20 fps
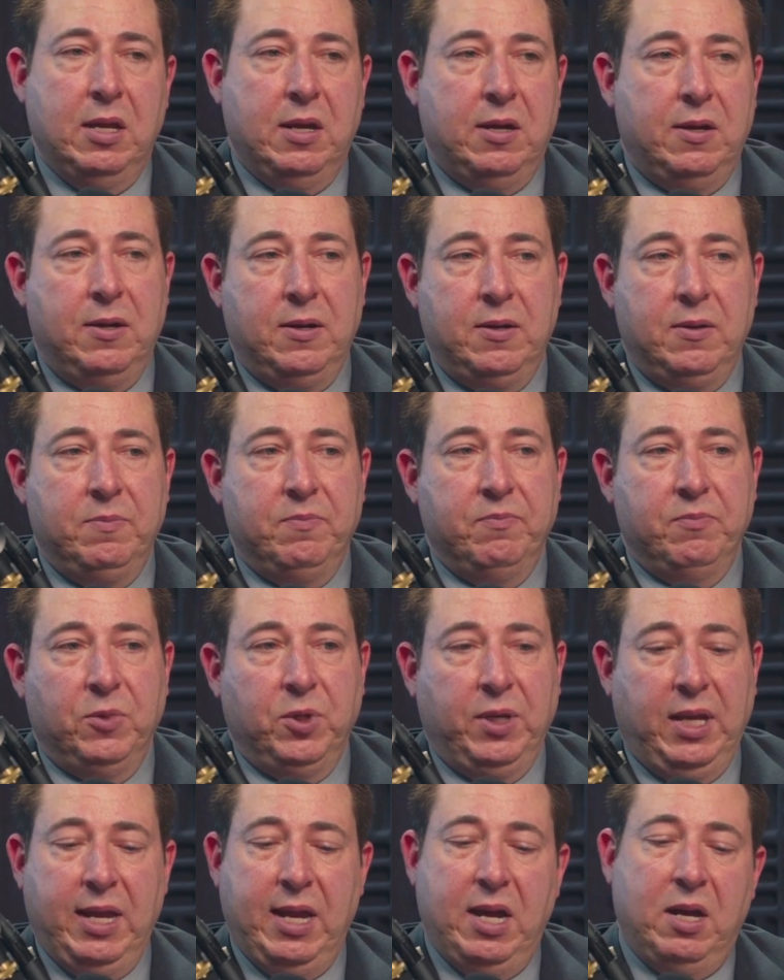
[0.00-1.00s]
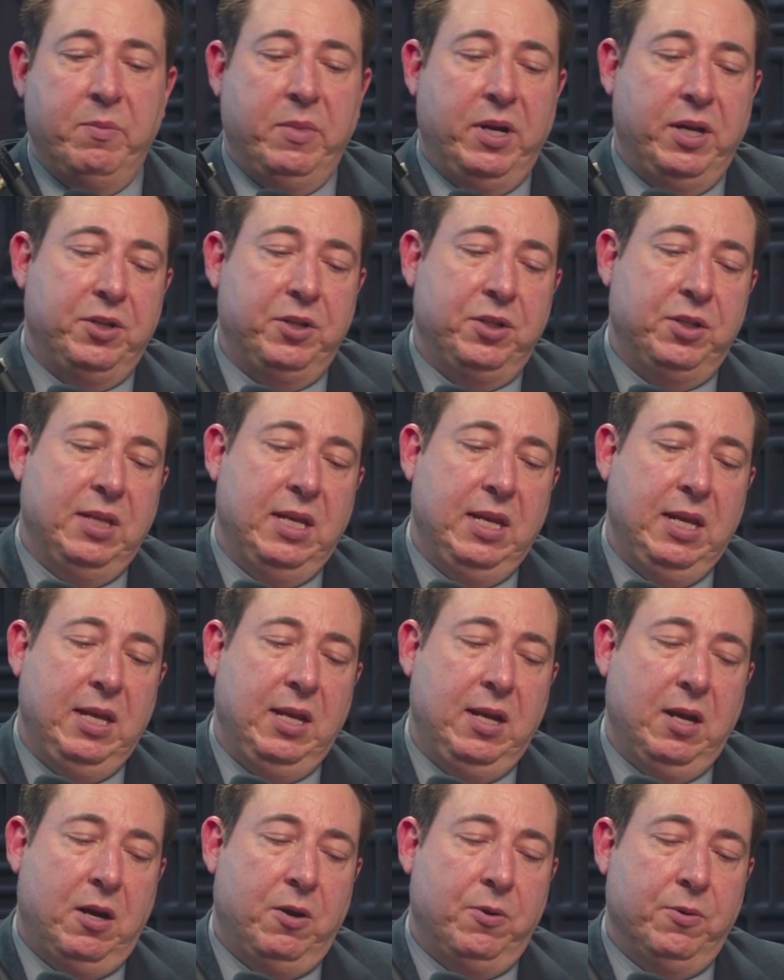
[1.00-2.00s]
Look at how much
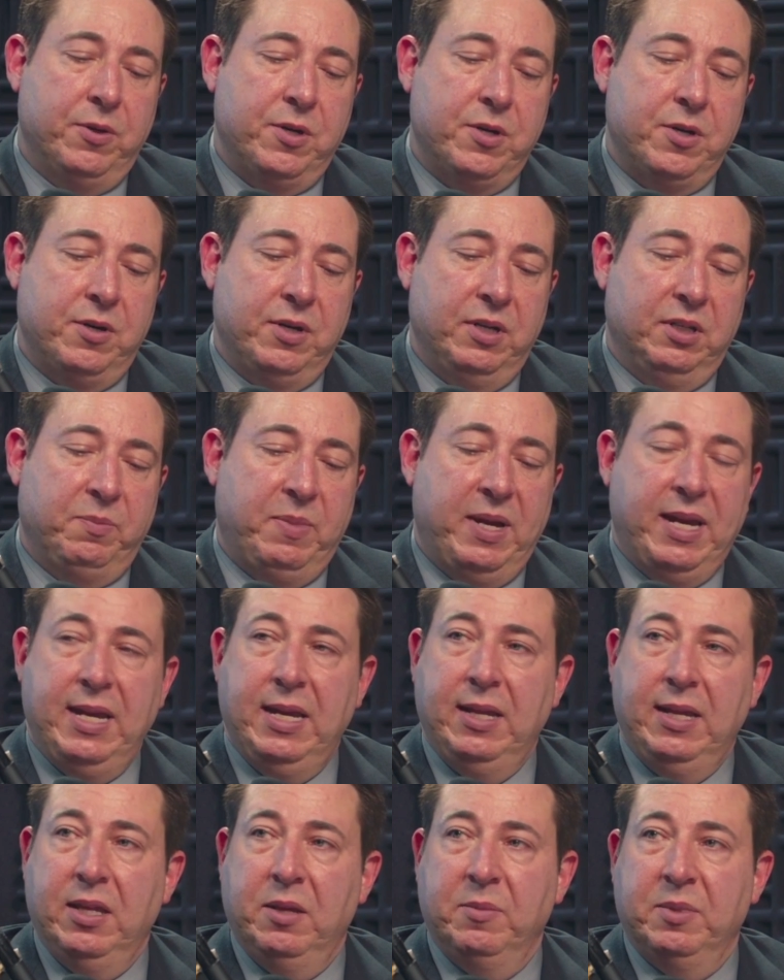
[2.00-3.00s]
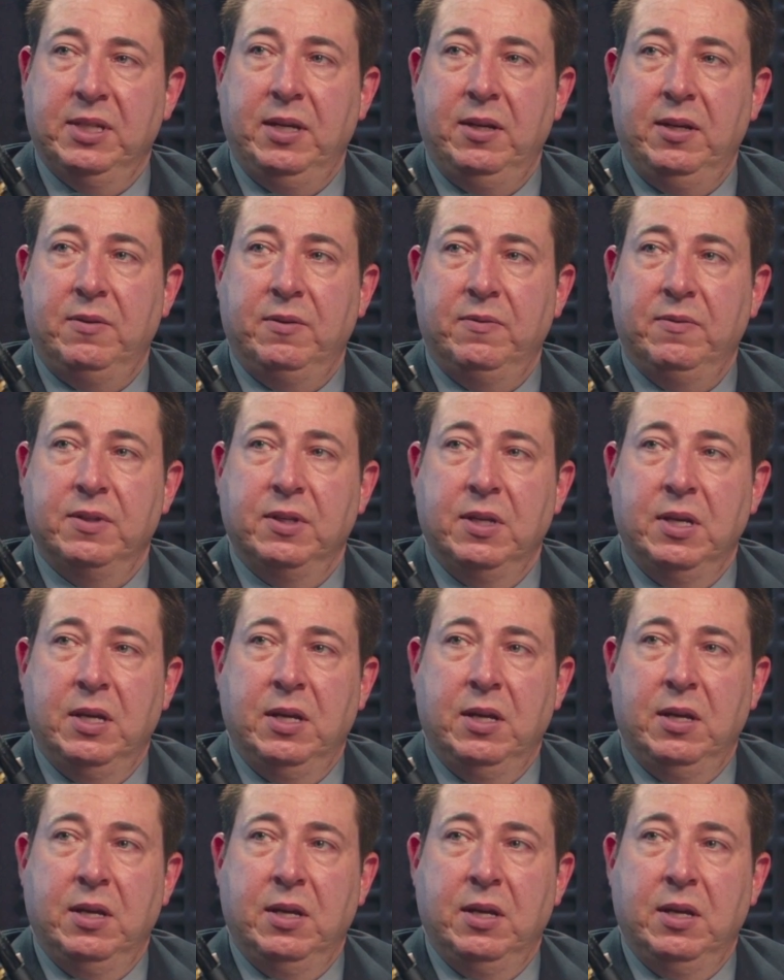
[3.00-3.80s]
the owner is paying themselves.